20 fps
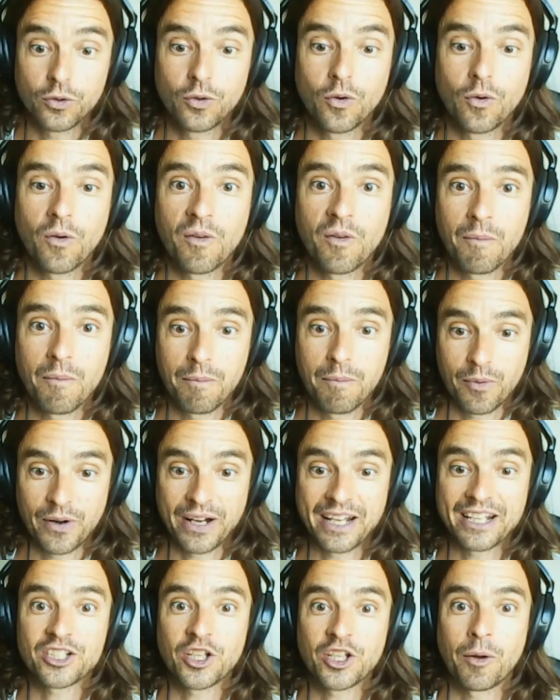to
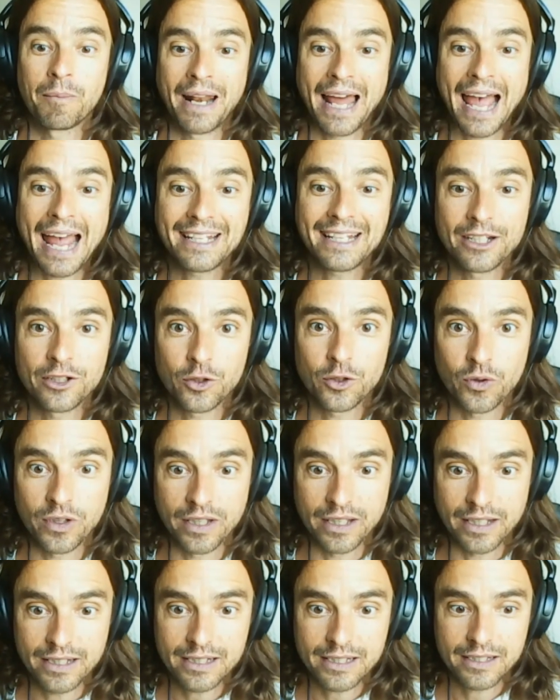bring some light into
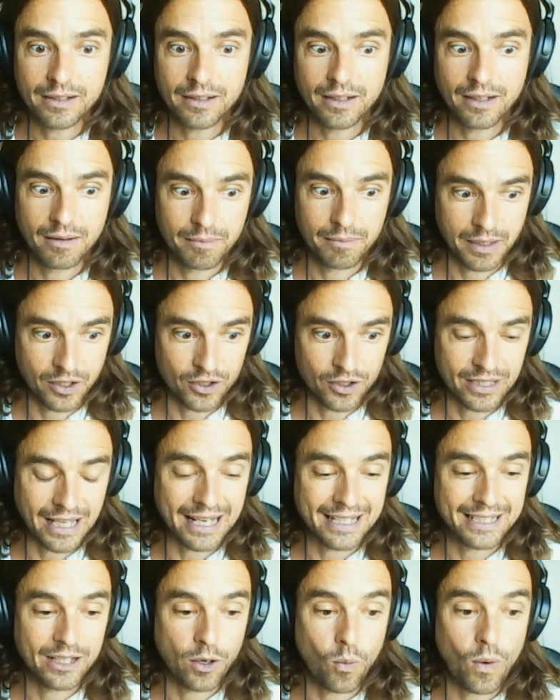this, because
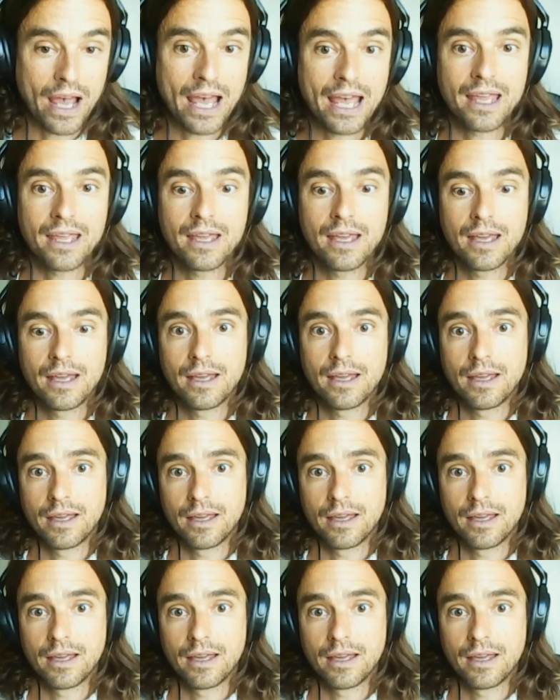that's the way,